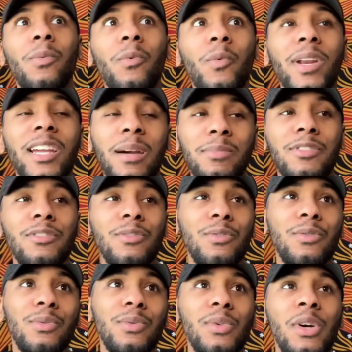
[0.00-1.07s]

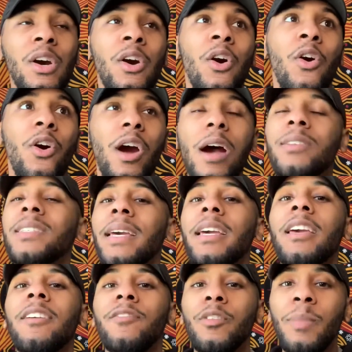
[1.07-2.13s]
or I'll say
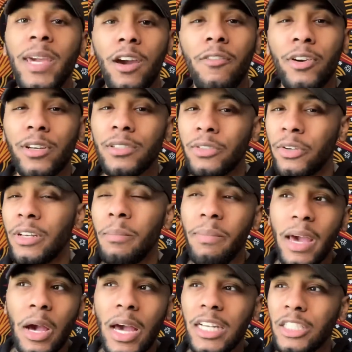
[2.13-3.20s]
if you make over a certain
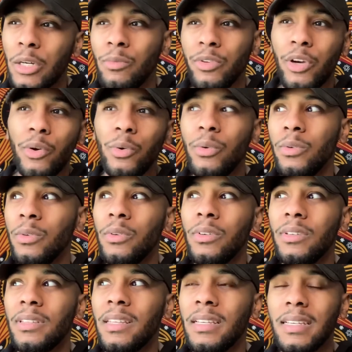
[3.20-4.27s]
amount, I don't know
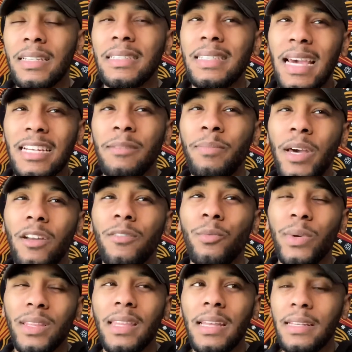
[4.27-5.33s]
the exact amount of
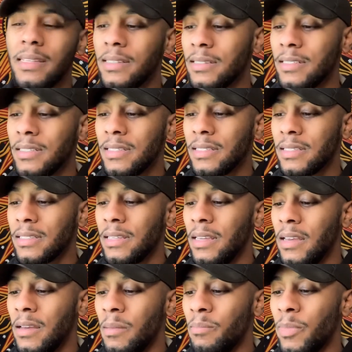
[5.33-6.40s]
what that is,
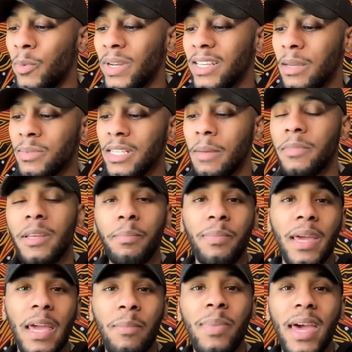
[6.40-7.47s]
but when it comes time to
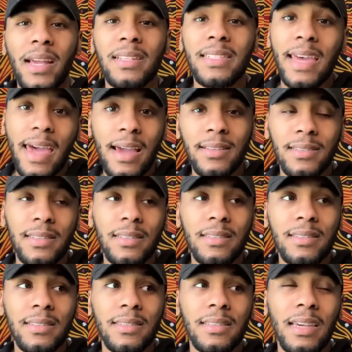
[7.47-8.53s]
pay back
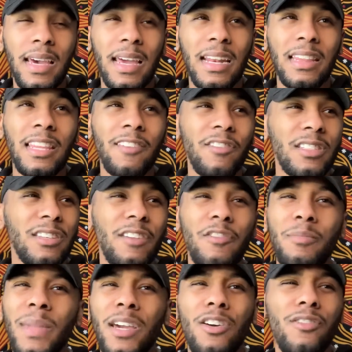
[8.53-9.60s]
taxes, and I think if
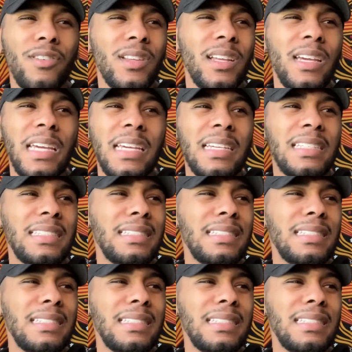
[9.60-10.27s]
you make over like,